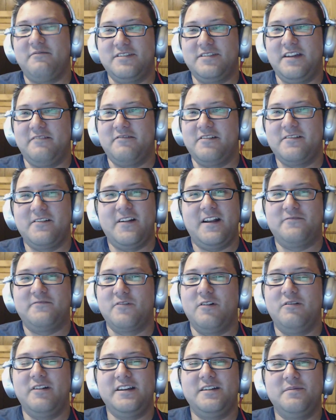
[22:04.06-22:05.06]
were like
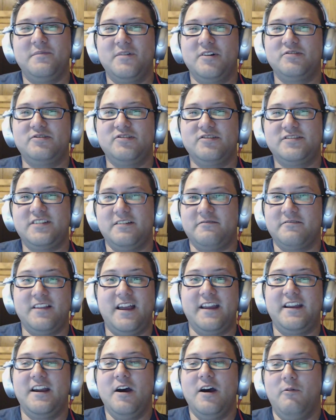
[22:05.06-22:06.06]
rolling commercials that were
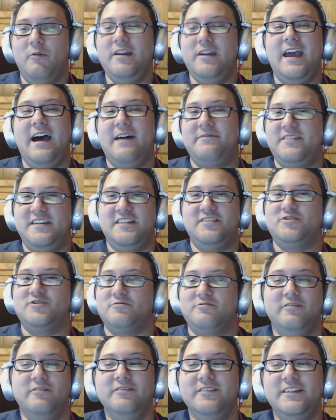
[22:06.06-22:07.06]
like, "We have the
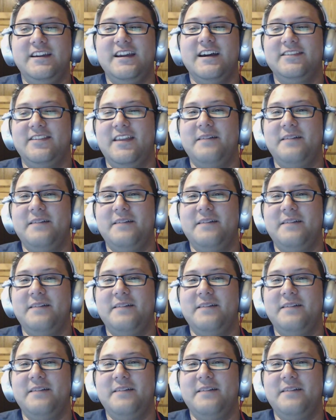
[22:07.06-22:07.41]
truly unlimited."